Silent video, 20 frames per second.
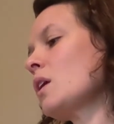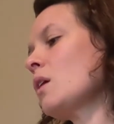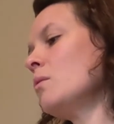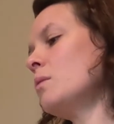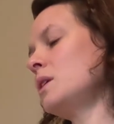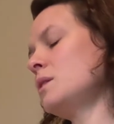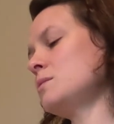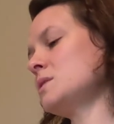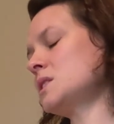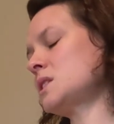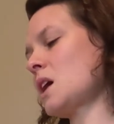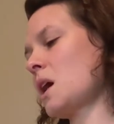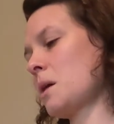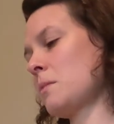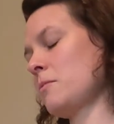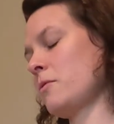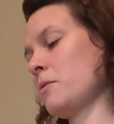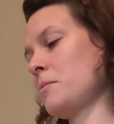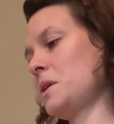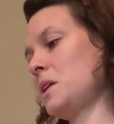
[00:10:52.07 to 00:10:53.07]
When it was
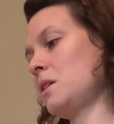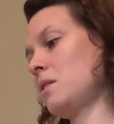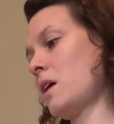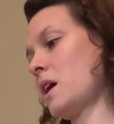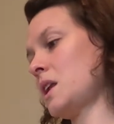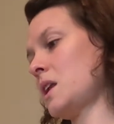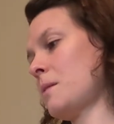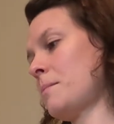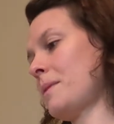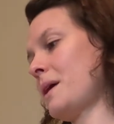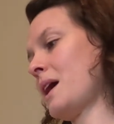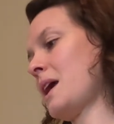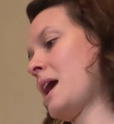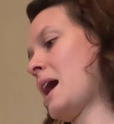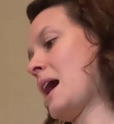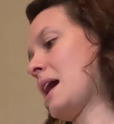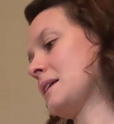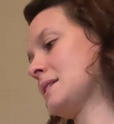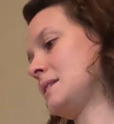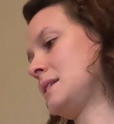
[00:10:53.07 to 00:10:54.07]
time for me to line up, I
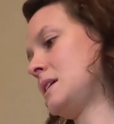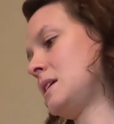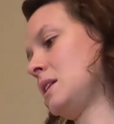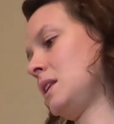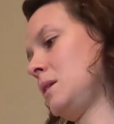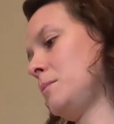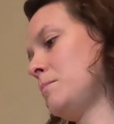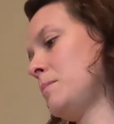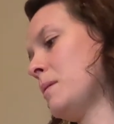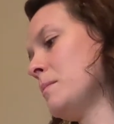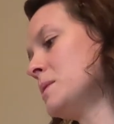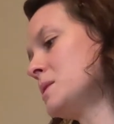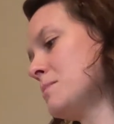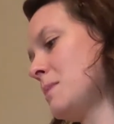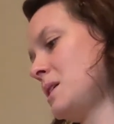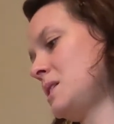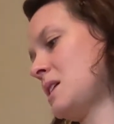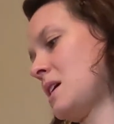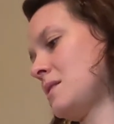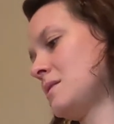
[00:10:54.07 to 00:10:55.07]
accidentally bumped
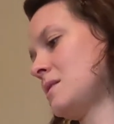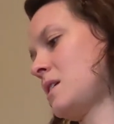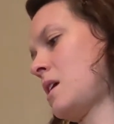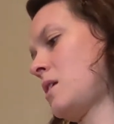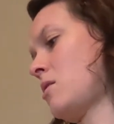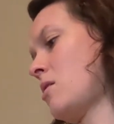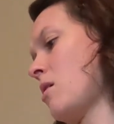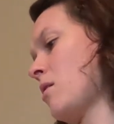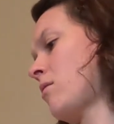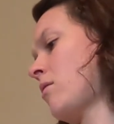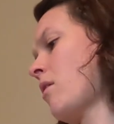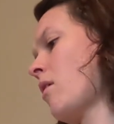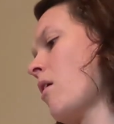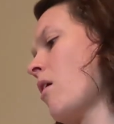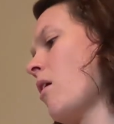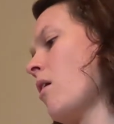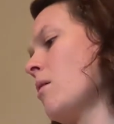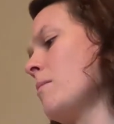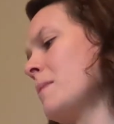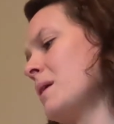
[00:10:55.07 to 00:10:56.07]
my desk and knocked
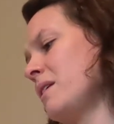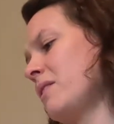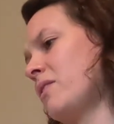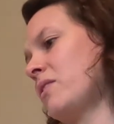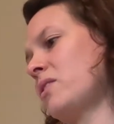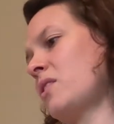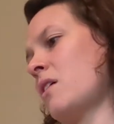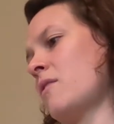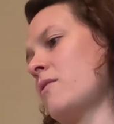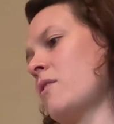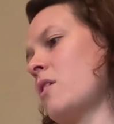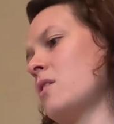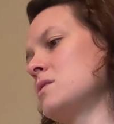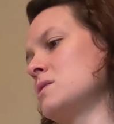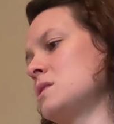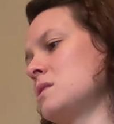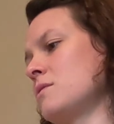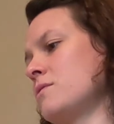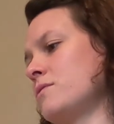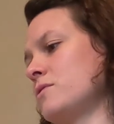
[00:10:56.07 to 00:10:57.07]
all my stuff
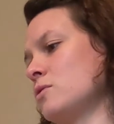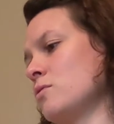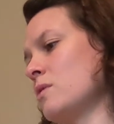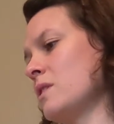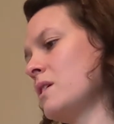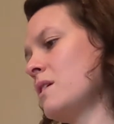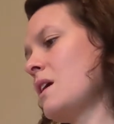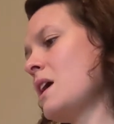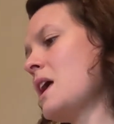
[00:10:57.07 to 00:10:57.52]
onto the floor.